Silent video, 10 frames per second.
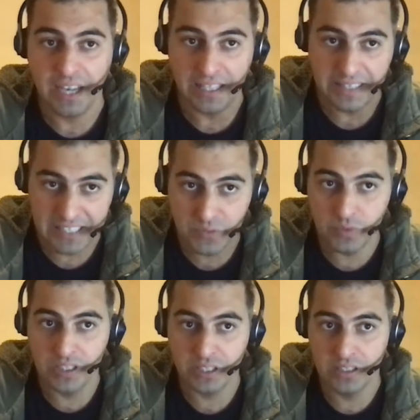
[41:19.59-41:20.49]
And that's
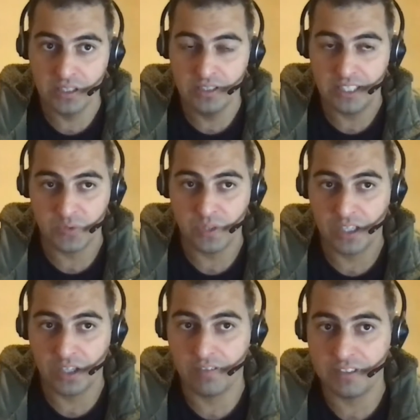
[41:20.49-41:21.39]
where a
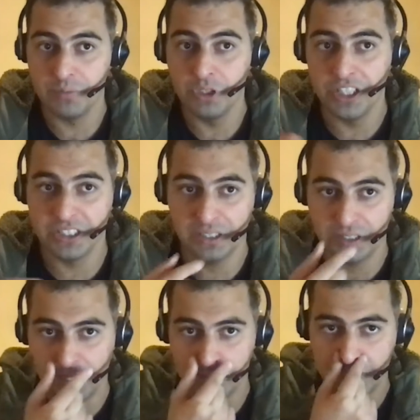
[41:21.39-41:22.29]
lot of communication
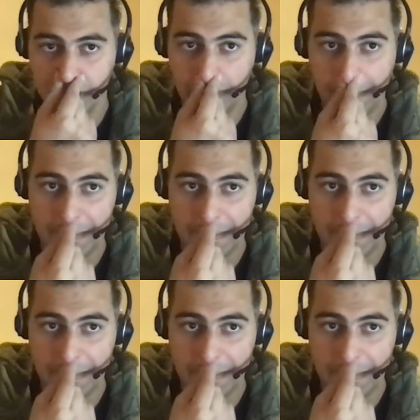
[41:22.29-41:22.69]
comes in.